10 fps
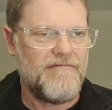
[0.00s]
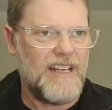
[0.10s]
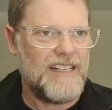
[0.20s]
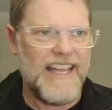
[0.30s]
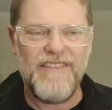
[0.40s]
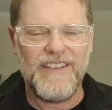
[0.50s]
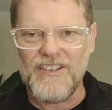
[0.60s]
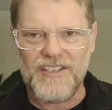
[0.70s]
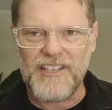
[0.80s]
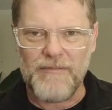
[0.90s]
11
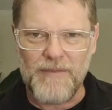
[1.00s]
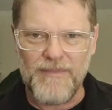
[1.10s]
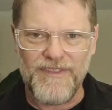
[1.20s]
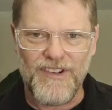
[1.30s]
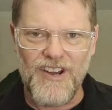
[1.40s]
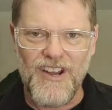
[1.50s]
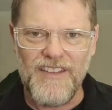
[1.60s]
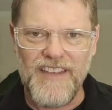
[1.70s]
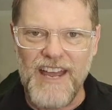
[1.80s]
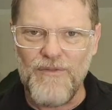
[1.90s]
or something before I
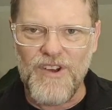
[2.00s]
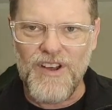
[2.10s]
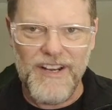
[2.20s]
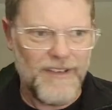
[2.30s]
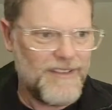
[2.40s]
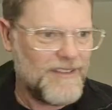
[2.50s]
heard that word.